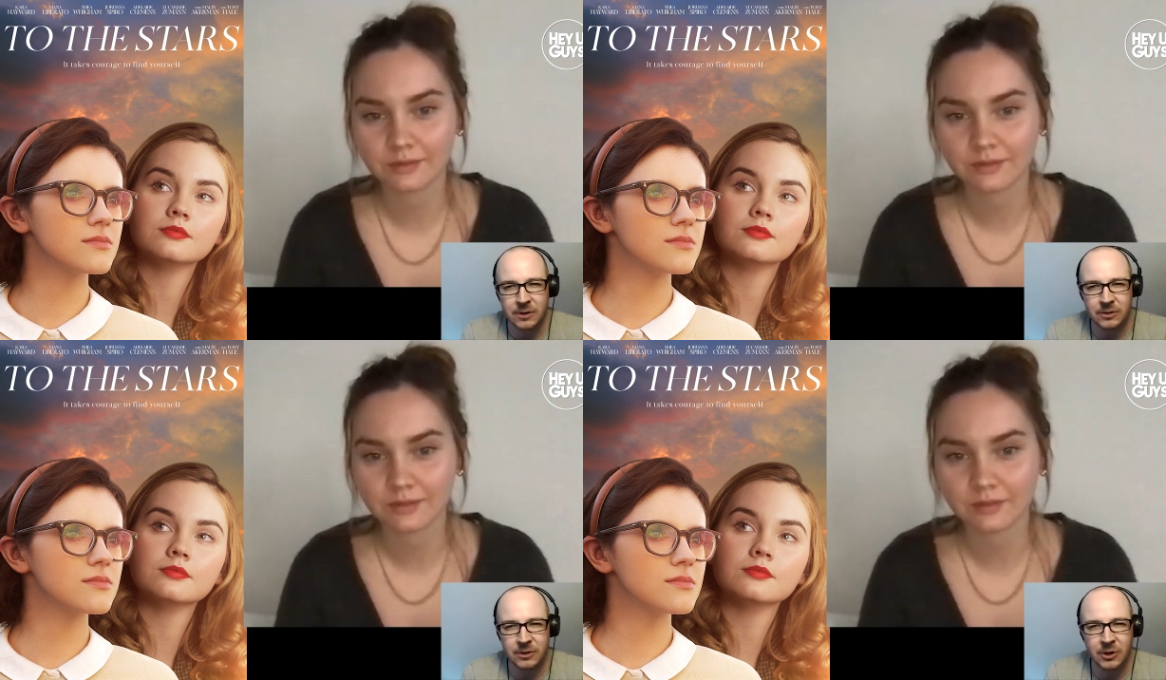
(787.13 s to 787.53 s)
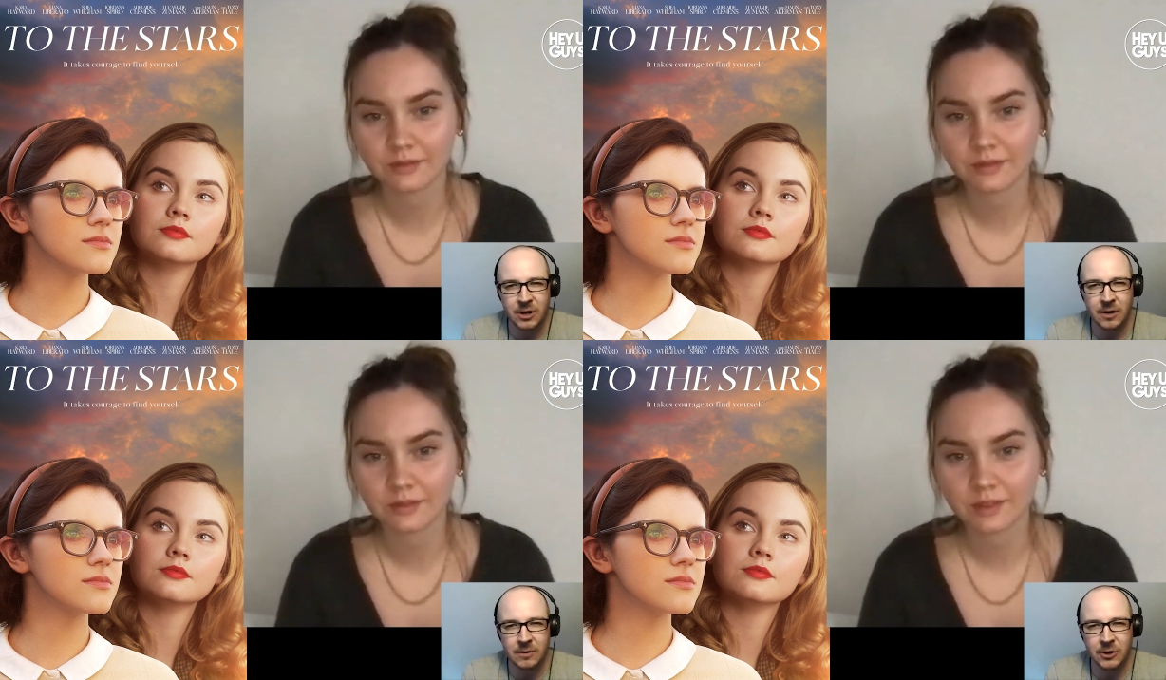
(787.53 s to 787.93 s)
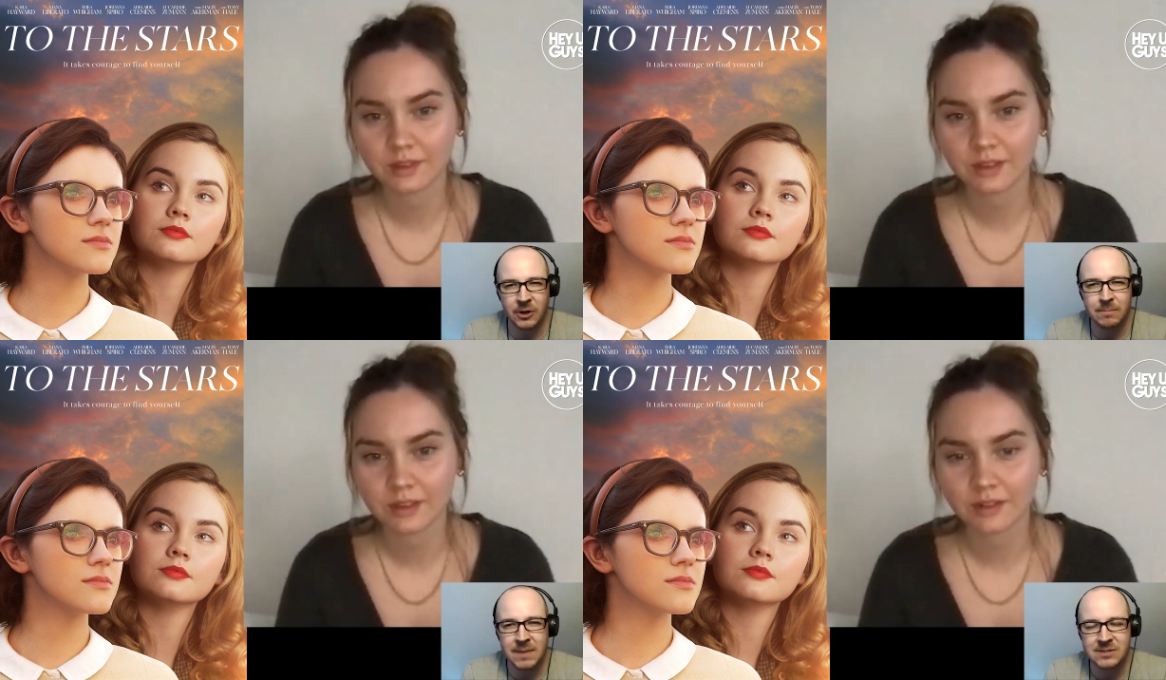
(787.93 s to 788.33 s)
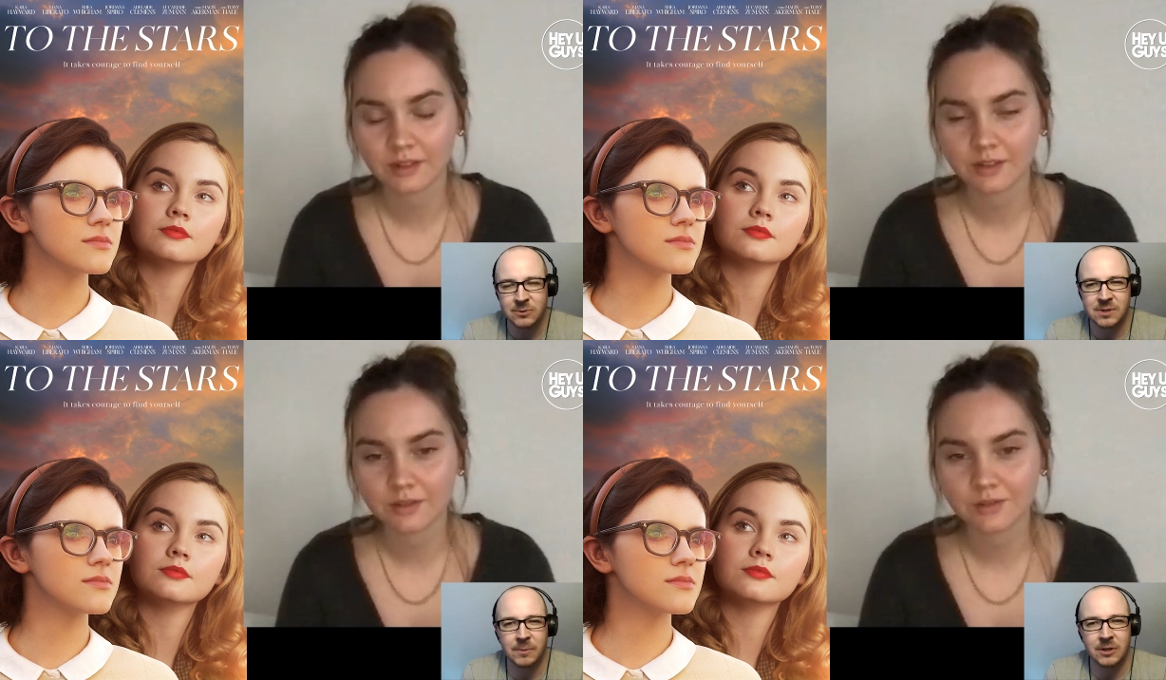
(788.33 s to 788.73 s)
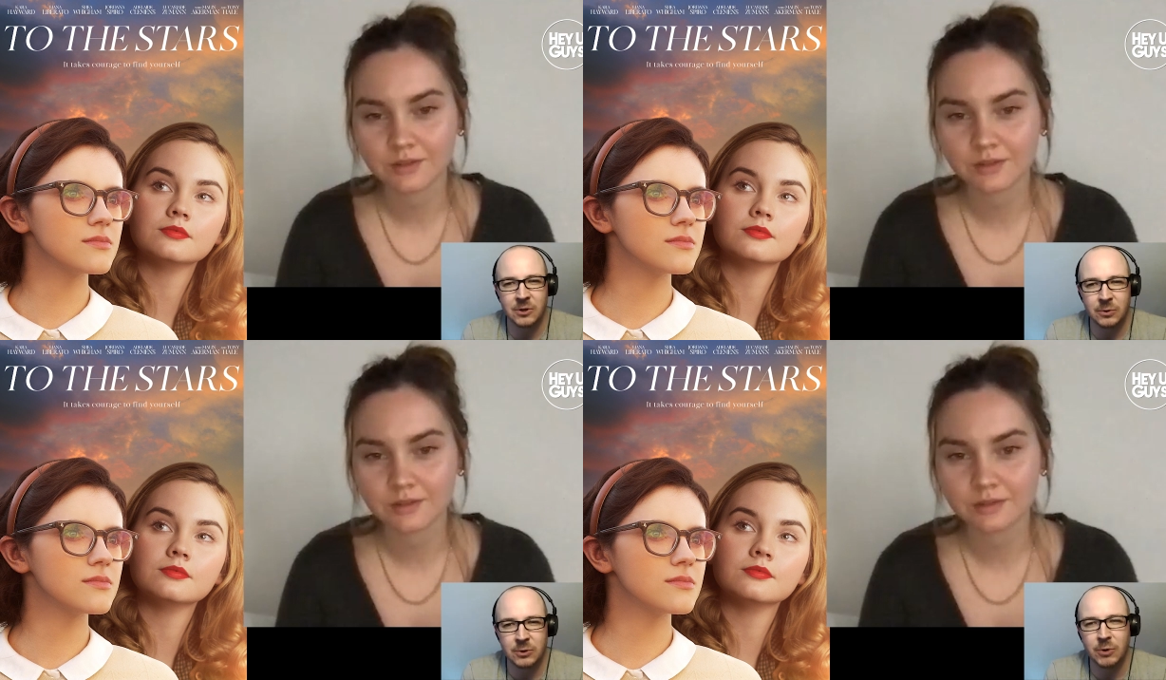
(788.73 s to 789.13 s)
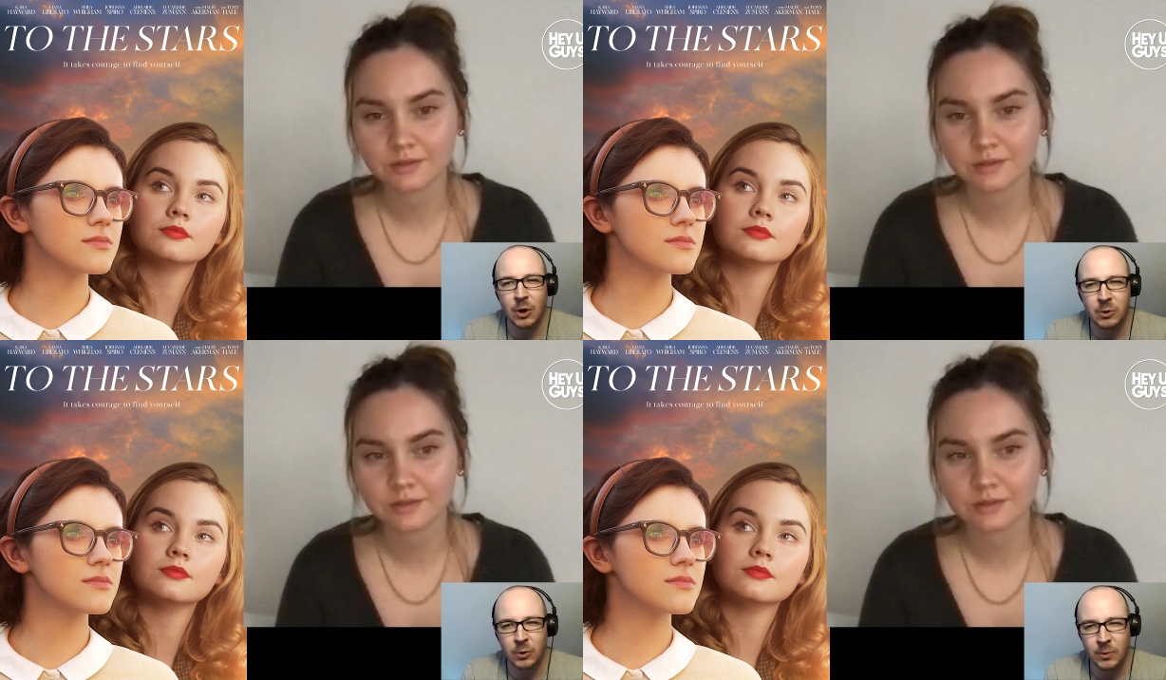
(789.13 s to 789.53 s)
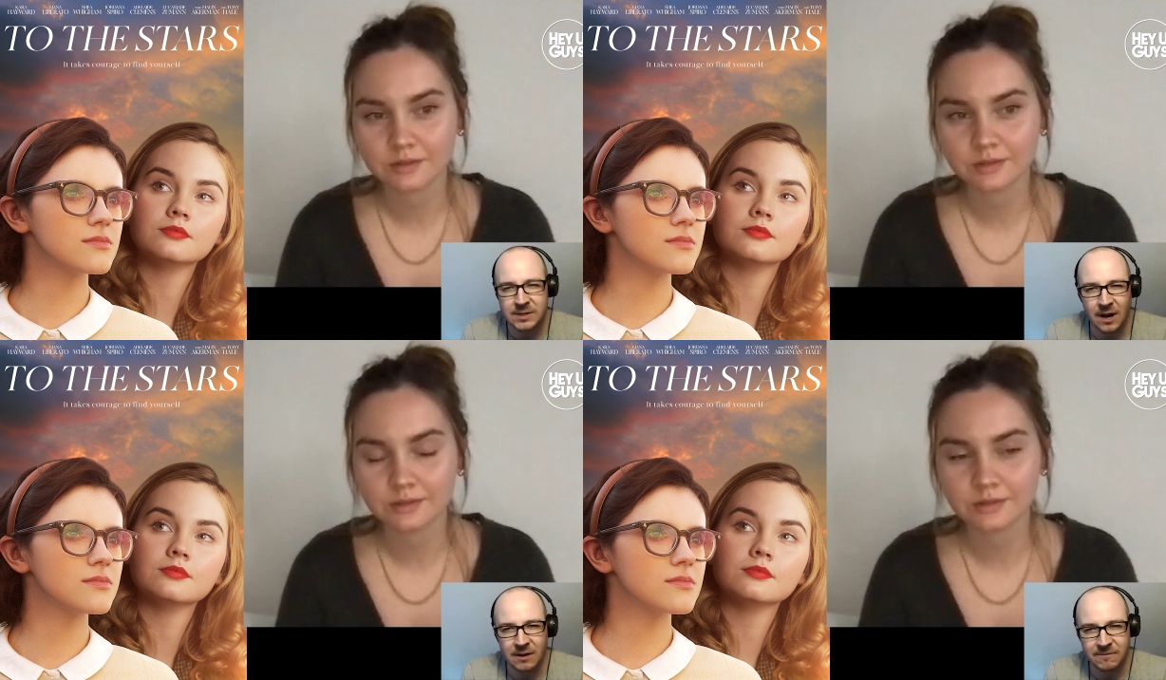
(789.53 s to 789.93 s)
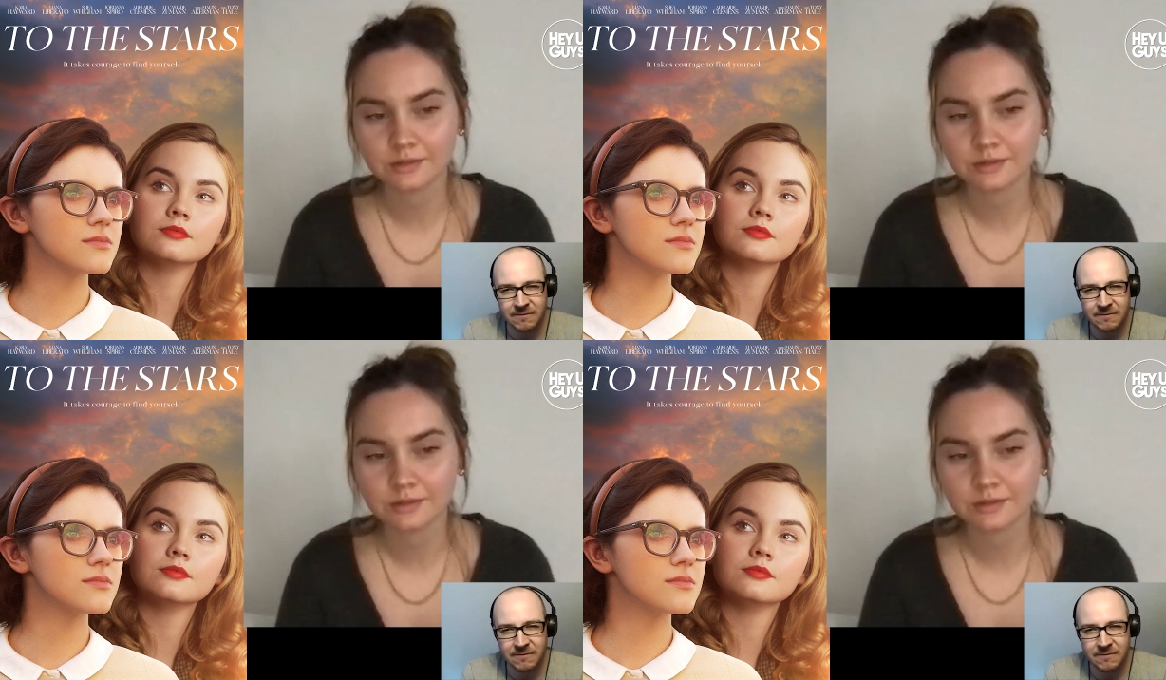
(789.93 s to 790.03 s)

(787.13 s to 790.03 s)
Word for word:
Speaker 1: you're gonna you're gonna miss, or something that you you know you'd always kind of